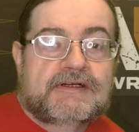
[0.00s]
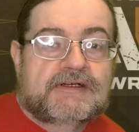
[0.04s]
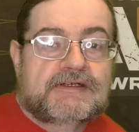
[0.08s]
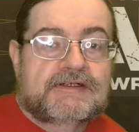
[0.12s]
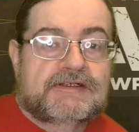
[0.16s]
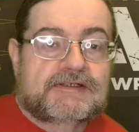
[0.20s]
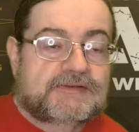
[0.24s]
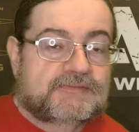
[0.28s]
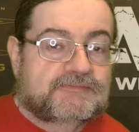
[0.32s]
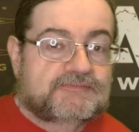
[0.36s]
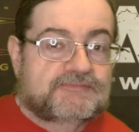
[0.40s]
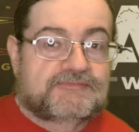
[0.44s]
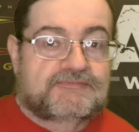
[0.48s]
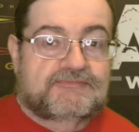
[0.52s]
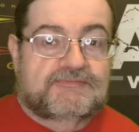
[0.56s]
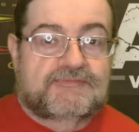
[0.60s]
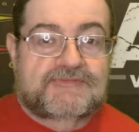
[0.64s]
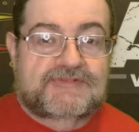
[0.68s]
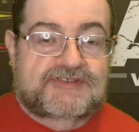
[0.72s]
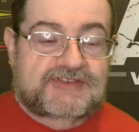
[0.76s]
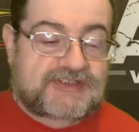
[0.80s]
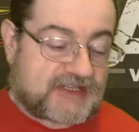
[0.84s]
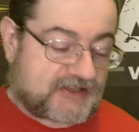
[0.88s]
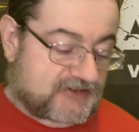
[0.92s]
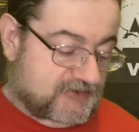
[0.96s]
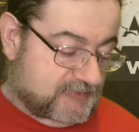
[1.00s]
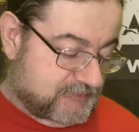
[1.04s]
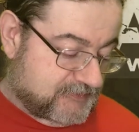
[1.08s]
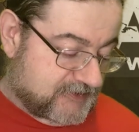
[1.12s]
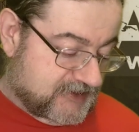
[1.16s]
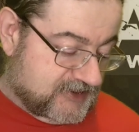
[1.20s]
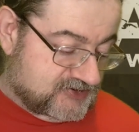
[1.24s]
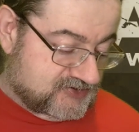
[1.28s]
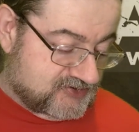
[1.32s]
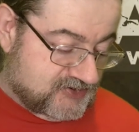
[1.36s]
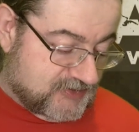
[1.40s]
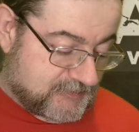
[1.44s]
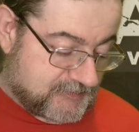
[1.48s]
Um, it's their
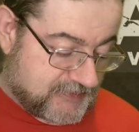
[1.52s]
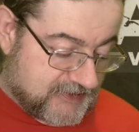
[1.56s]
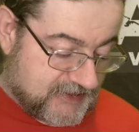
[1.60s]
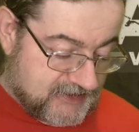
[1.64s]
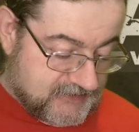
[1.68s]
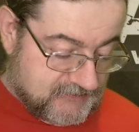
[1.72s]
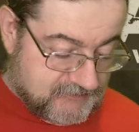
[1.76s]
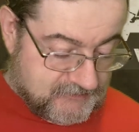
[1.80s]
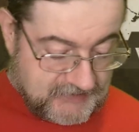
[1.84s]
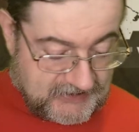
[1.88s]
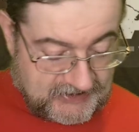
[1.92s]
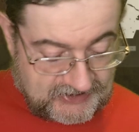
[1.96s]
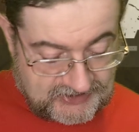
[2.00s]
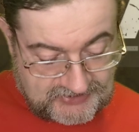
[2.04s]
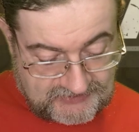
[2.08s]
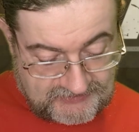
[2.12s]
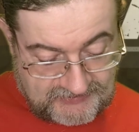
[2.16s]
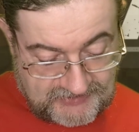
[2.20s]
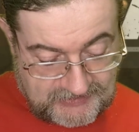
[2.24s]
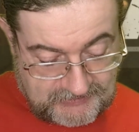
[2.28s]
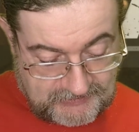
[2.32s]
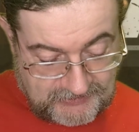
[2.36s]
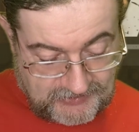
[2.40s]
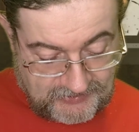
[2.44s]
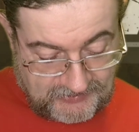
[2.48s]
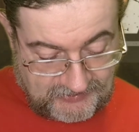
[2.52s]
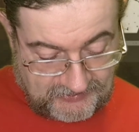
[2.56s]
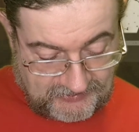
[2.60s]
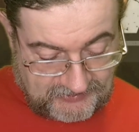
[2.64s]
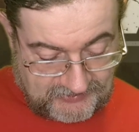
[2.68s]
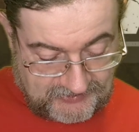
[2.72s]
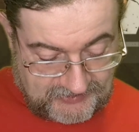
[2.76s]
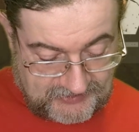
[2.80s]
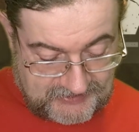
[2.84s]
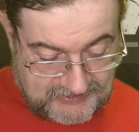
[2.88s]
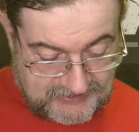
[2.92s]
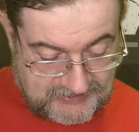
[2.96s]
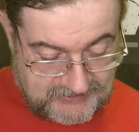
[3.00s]
obligatory pin badge for the month.